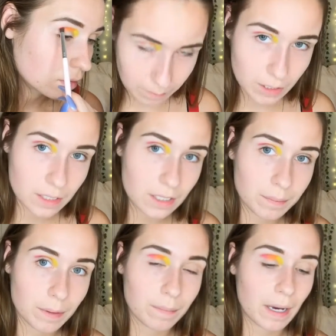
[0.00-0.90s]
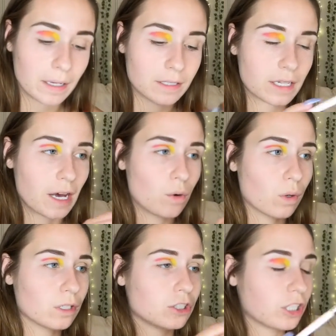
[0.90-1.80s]
I'm just dipping back into that
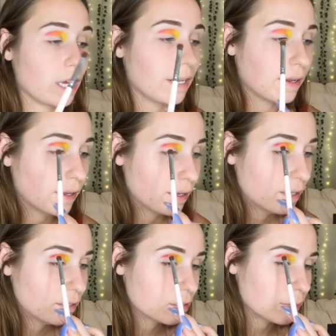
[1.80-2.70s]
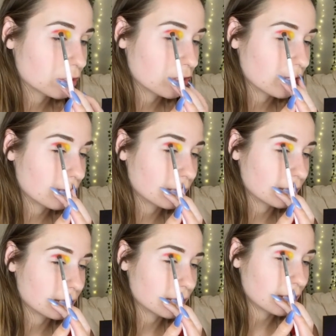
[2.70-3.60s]
orange shade to make sure I don't
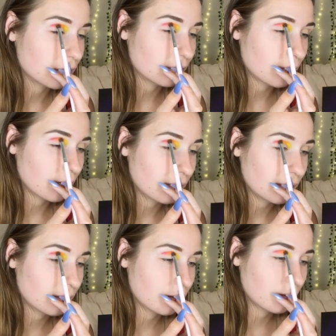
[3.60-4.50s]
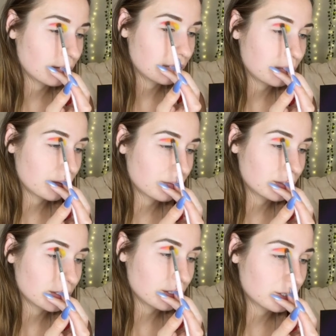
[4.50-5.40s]
lose any of that
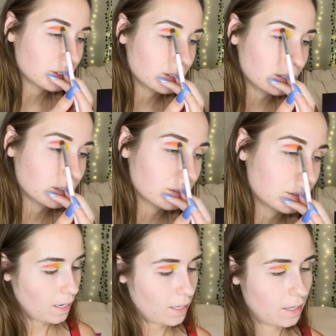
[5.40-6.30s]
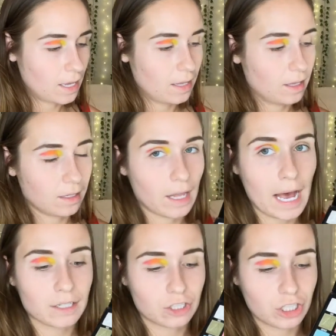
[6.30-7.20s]
pigmentation. And then the
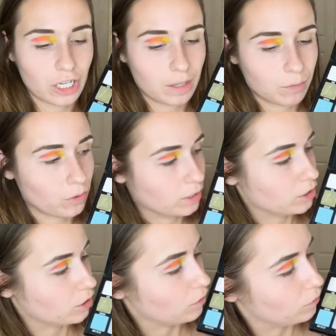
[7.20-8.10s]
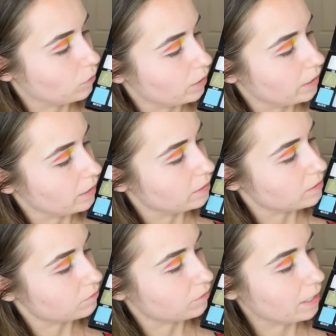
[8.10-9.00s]
last shade I'm going to go for is
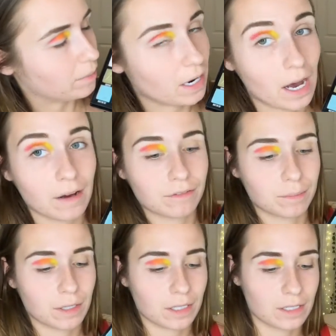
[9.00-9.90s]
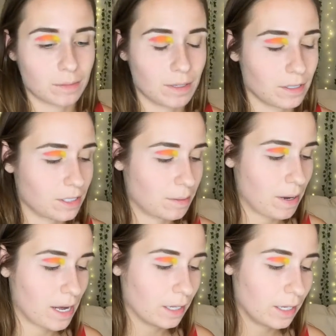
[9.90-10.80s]
Flamin' Hot from the Conspiracy
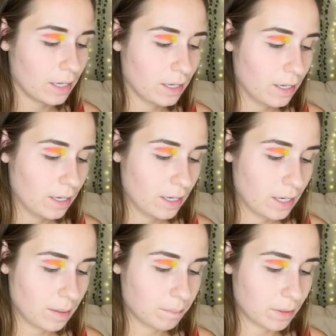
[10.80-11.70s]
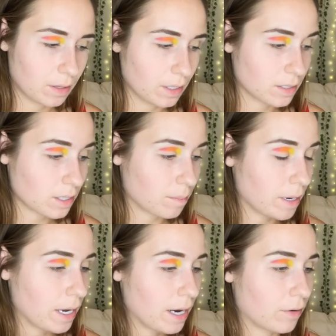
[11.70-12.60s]
palette and put this on
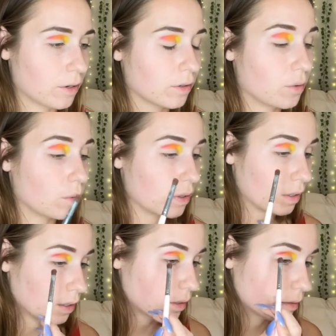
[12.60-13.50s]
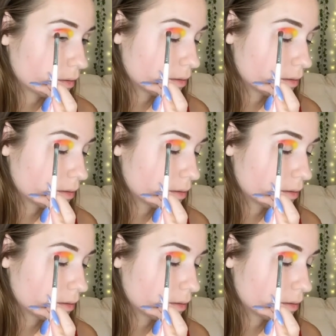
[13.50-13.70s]
my outer corner.